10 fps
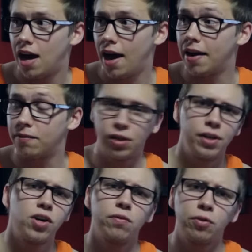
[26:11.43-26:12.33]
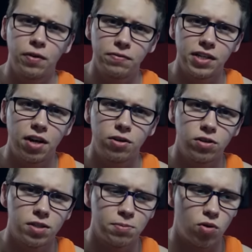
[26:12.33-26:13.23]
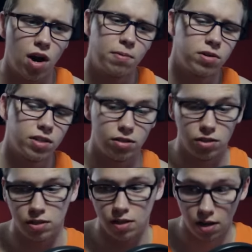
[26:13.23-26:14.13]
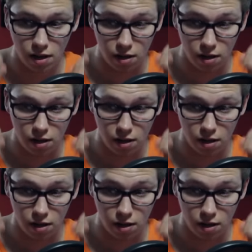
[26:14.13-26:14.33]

I've cleared over 1,500 subscribers. That just